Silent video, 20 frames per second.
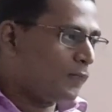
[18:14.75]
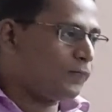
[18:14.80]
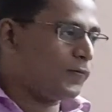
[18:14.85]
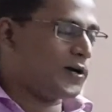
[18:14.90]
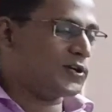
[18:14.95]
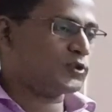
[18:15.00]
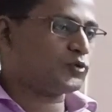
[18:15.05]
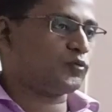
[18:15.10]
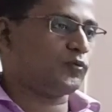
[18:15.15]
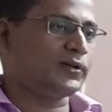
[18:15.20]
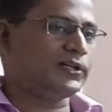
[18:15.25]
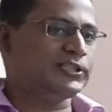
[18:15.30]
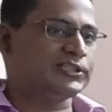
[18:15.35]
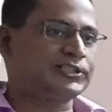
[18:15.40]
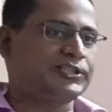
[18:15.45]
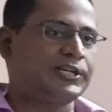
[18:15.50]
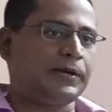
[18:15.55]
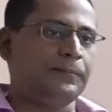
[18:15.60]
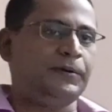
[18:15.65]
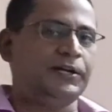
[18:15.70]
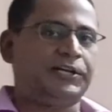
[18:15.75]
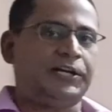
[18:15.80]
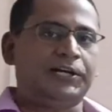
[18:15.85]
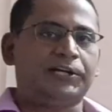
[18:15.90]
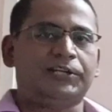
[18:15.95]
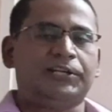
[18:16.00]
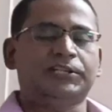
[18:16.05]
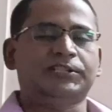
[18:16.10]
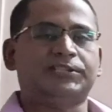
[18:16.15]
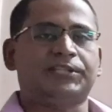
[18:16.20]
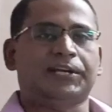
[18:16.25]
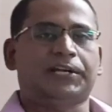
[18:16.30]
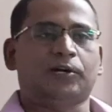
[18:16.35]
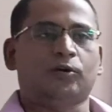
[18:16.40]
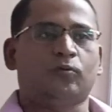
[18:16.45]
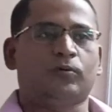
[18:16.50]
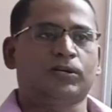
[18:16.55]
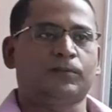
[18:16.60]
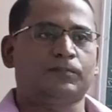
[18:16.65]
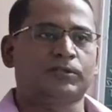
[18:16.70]
first one is debited, then
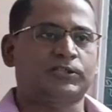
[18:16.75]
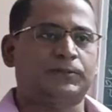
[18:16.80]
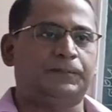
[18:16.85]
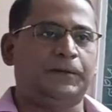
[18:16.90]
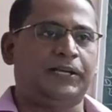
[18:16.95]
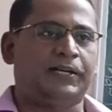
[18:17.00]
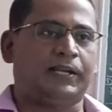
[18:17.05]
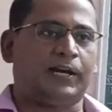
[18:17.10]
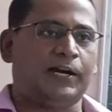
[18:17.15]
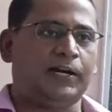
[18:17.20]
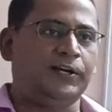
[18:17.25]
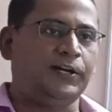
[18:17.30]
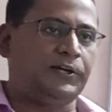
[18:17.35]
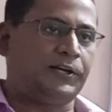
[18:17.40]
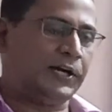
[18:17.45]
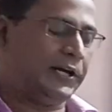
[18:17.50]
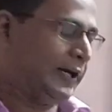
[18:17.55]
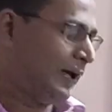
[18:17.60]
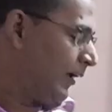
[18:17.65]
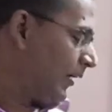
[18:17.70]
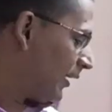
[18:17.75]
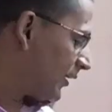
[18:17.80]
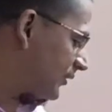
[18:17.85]
second one must be credited.